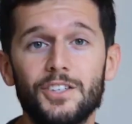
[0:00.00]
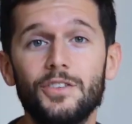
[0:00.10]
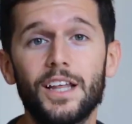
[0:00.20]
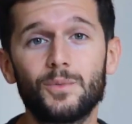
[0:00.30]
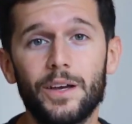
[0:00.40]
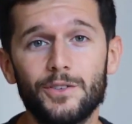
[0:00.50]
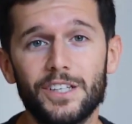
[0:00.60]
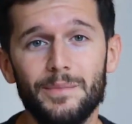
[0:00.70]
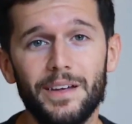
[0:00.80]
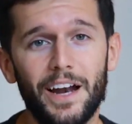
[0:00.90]
So that's why you
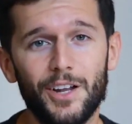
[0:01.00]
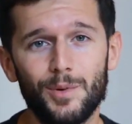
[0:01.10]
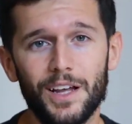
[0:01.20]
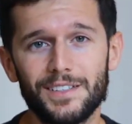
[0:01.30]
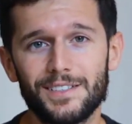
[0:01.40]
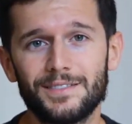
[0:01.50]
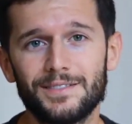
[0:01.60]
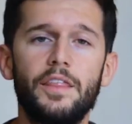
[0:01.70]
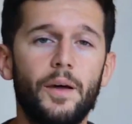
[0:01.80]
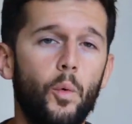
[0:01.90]
see me in a new place.
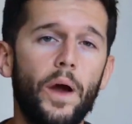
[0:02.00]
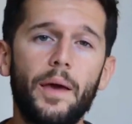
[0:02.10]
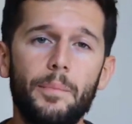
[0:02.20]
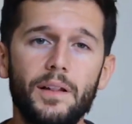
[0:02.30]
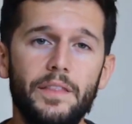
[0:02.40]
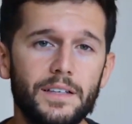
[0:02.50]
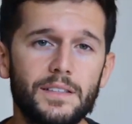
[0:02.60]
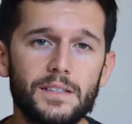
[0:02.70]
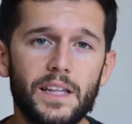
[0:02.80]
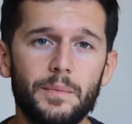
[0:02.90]
The way I built this
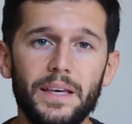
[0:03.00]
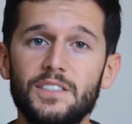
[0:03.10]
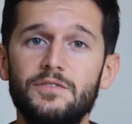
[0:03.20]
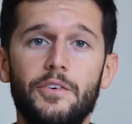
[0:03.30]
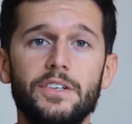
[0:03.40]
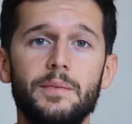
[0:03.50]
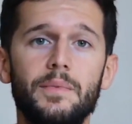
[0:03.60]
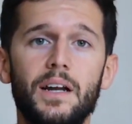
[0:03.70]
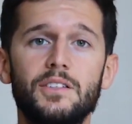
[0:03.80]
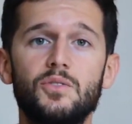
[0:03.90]
system is very
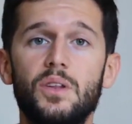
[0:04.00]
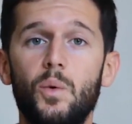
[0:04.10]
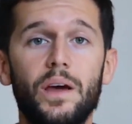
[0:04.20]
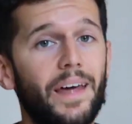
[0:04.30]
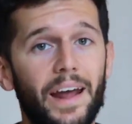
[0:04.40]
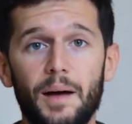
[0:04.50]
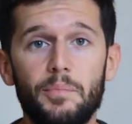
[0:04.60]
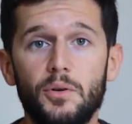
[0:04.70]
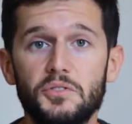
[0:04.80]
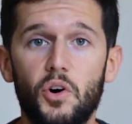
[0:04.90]
similar to the way that I
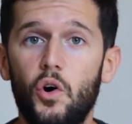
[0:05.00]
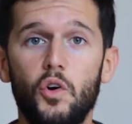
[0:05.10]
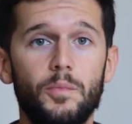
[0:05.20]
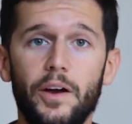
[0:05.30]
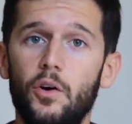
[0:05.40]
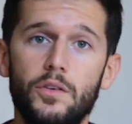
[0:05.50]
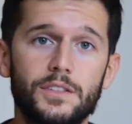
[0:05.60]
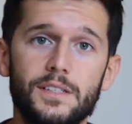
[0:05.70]
approach all my other